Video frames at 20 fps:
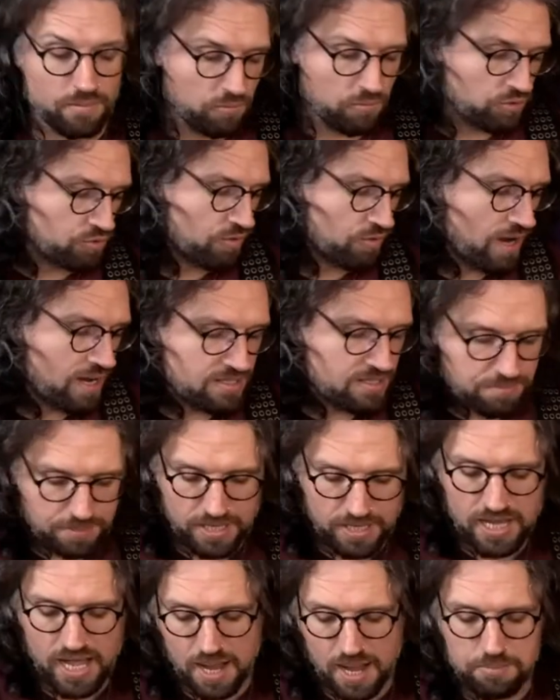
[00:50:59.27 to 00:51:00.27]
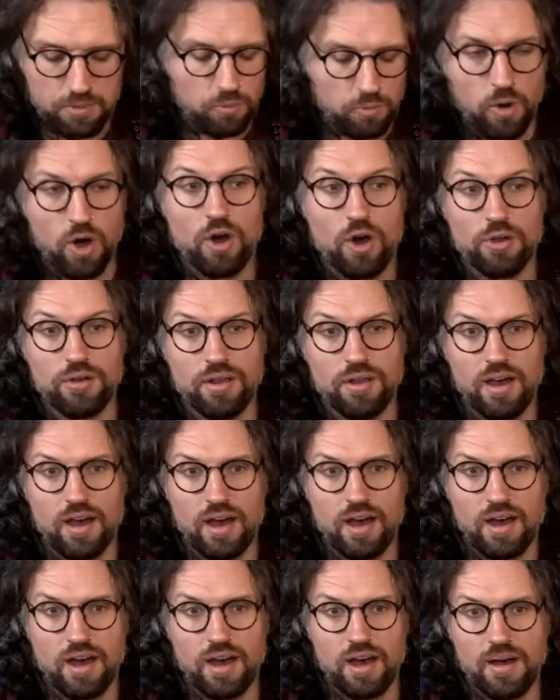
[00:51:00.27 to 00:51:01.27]
We've all tried to play I'm the One
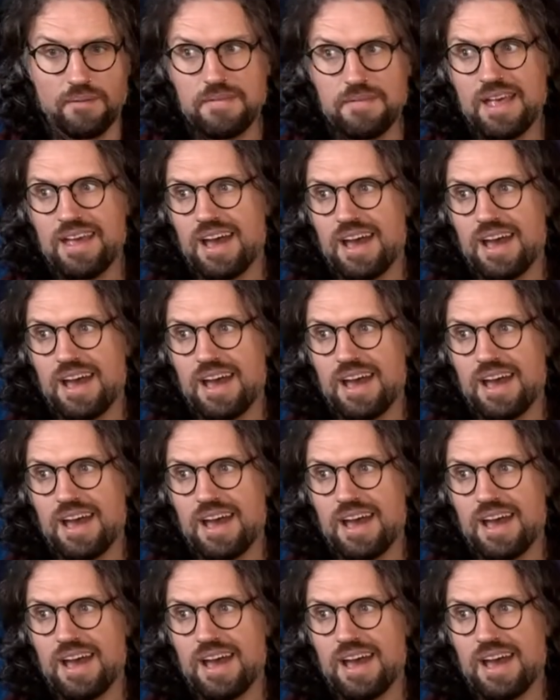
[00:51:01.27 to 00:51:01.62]
uh,